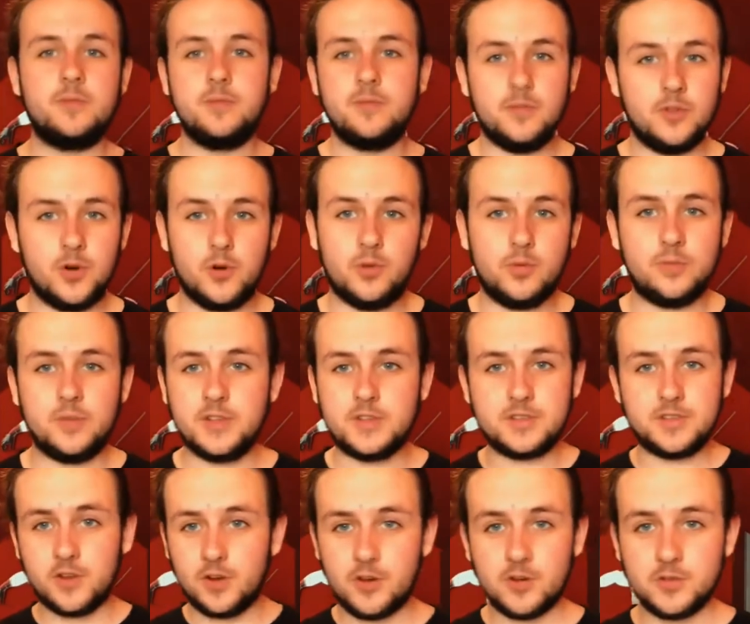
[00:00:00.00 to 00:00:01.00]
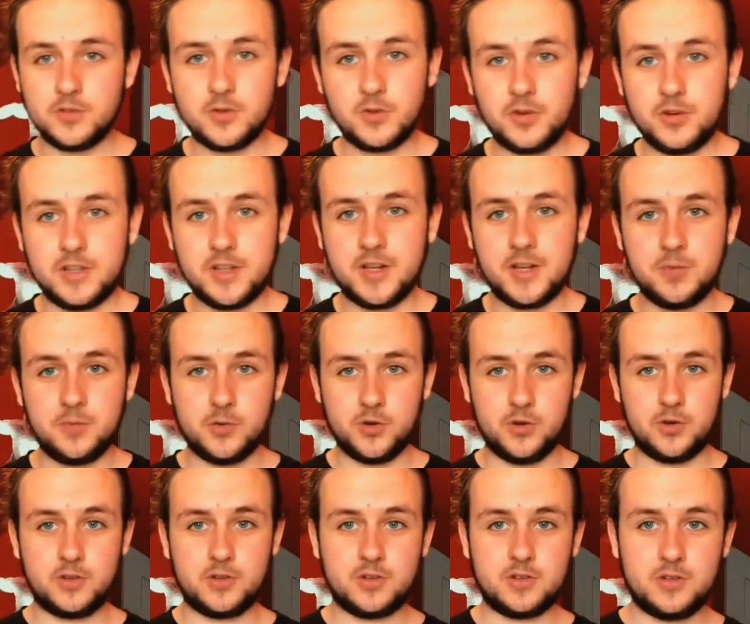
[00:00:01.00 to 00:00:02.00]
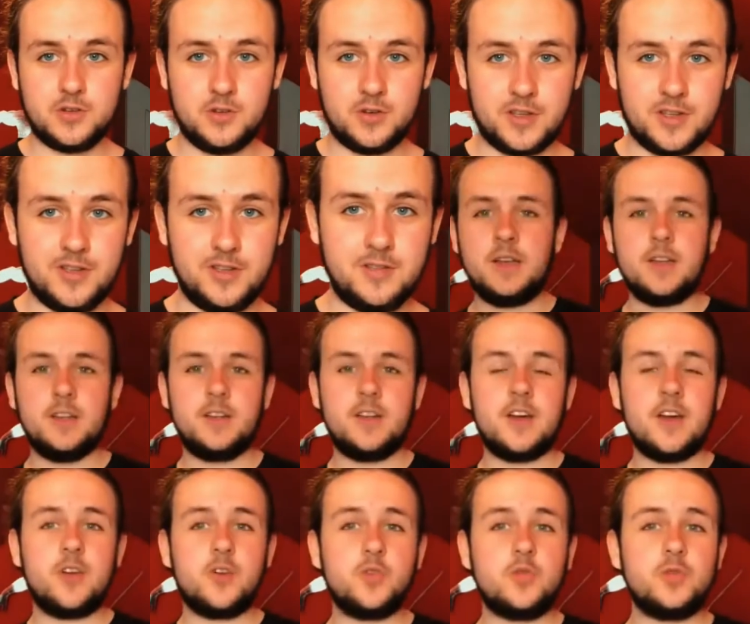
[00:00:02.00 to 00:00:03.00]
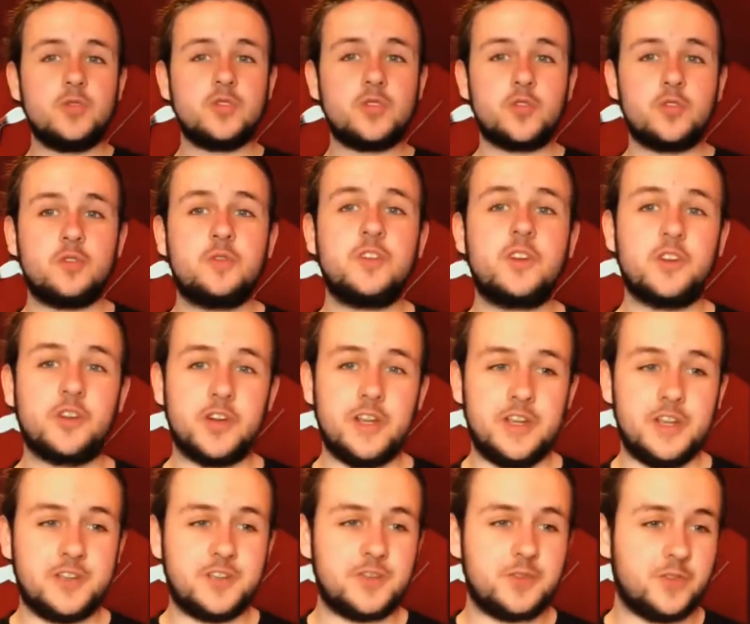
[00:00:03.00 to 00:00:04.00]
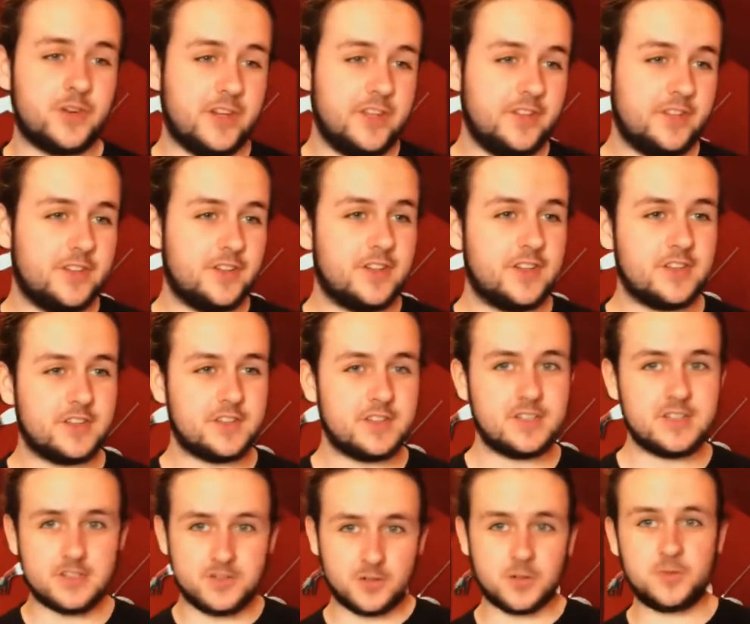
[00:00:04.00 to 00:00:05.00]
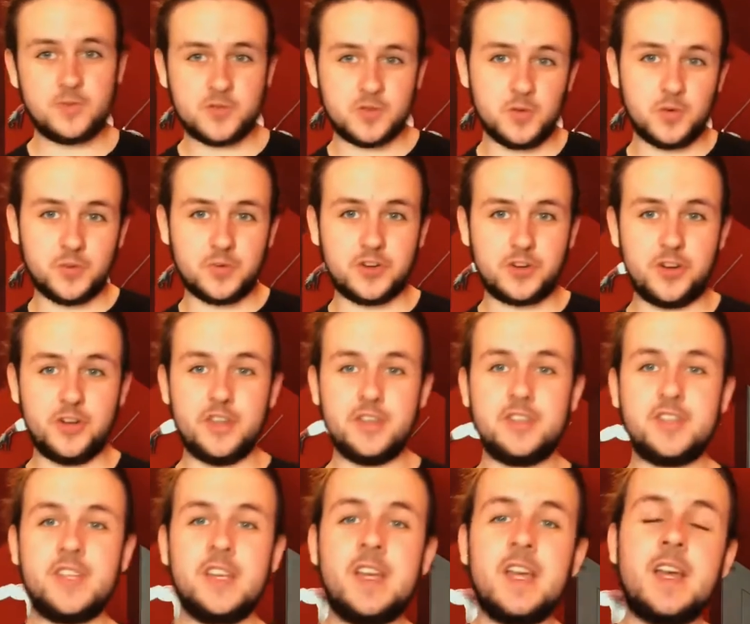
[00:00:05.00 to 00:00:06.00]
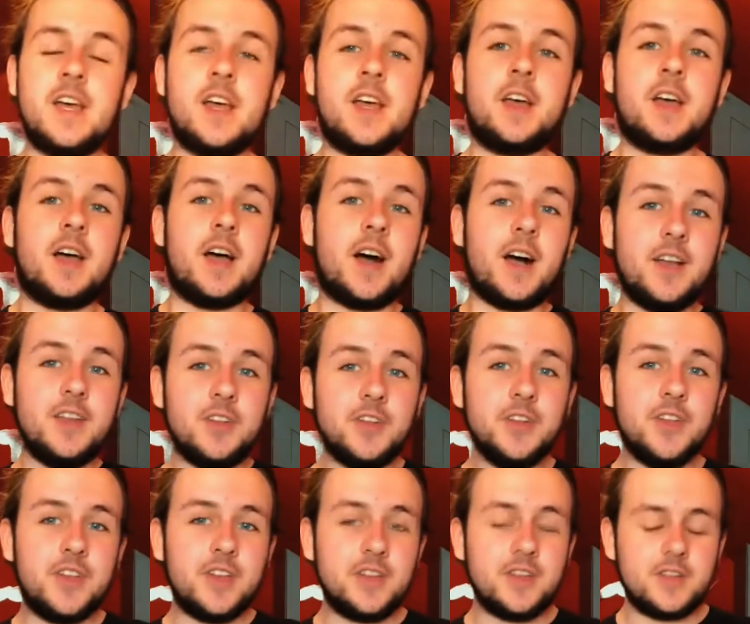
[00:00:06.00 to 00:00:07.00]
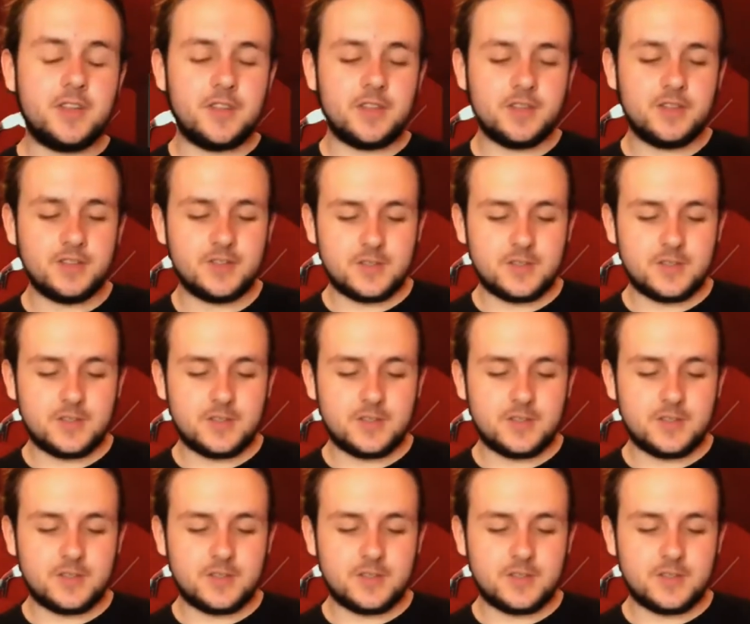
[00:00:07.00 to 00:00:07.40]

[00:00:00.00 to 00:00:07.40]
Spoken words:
No, that's not how storytelling works, okay? Now, Topher Grace, right? Let's talk about Topher Grace. I don't think...